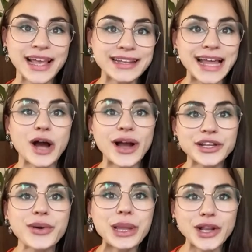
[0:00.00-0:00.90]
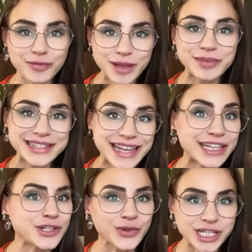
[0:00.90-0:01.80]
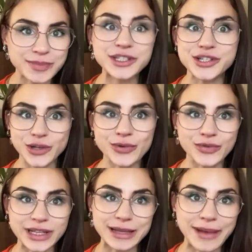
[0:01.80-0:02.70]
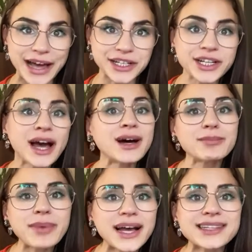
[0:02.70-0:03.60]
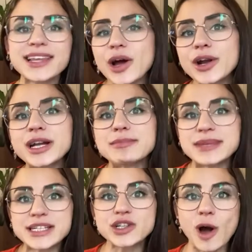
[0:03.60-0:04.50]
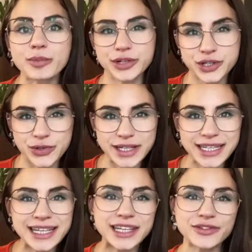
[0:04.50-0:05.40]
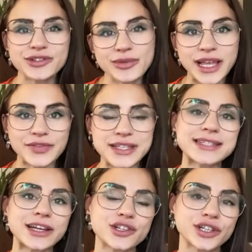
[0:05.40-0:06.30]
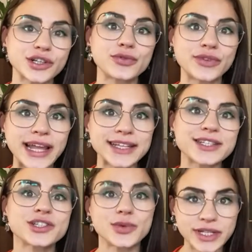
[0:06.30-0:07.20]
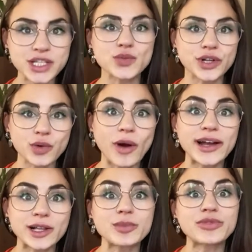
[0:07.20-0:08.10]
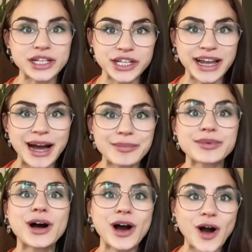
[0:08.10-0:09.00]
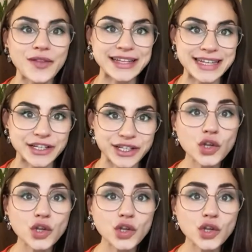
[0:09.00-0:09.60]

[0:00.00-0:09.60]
Now, I know a lot of people say endorsements don't really matter, but they are a missed opportunity if you don't get this section right. So it is worthwhile brushing up on that section.